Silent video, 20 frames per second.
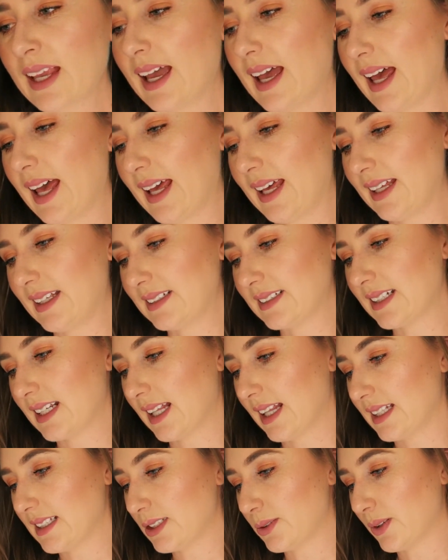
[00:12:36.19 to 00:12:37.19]
and
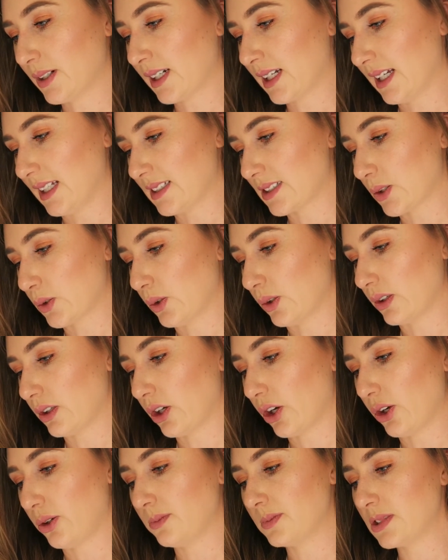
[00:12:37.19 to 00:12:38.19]
this one is called
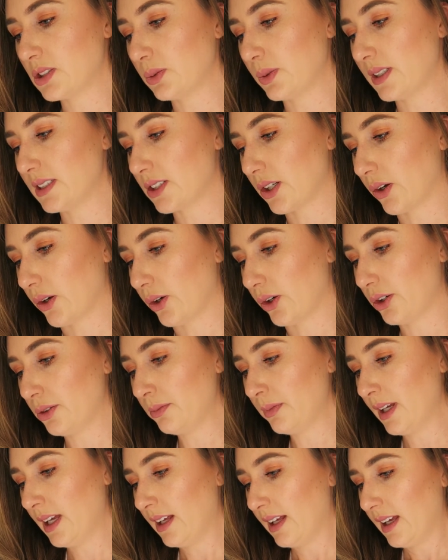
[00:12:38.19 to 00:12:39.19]
Home Sweet
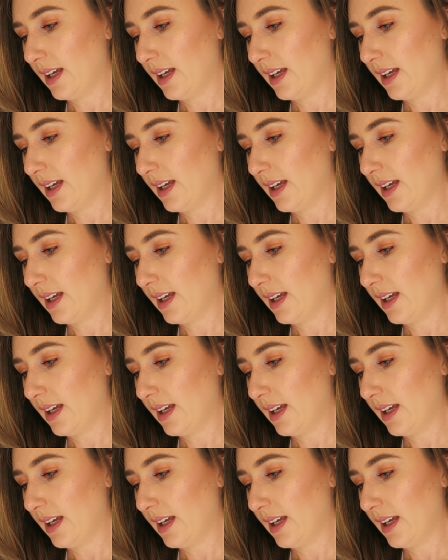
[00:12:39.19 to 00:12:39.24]
Home.